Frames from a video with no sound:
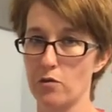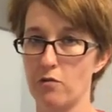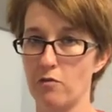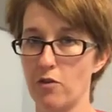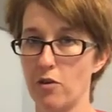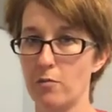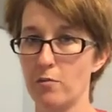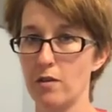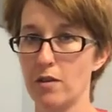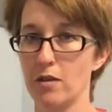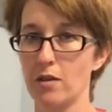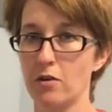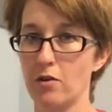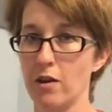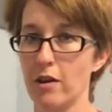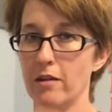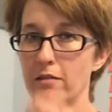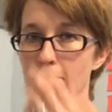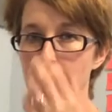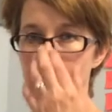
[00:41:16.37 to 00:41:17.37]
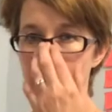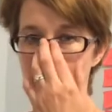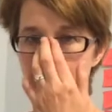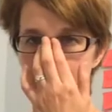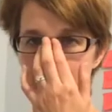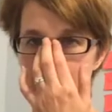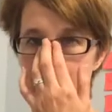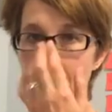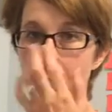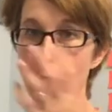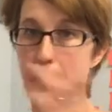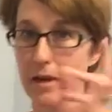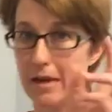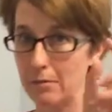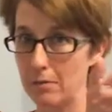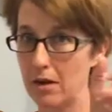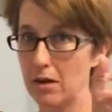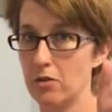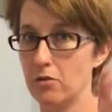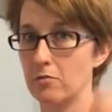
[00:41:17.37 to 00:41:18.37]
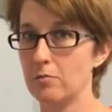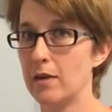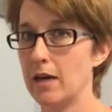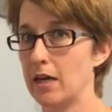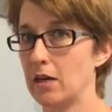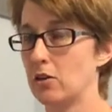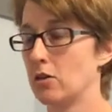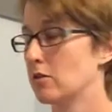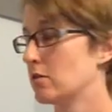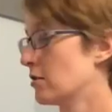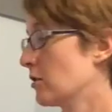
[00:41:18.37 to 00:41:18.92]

from the internet and made my own pattern.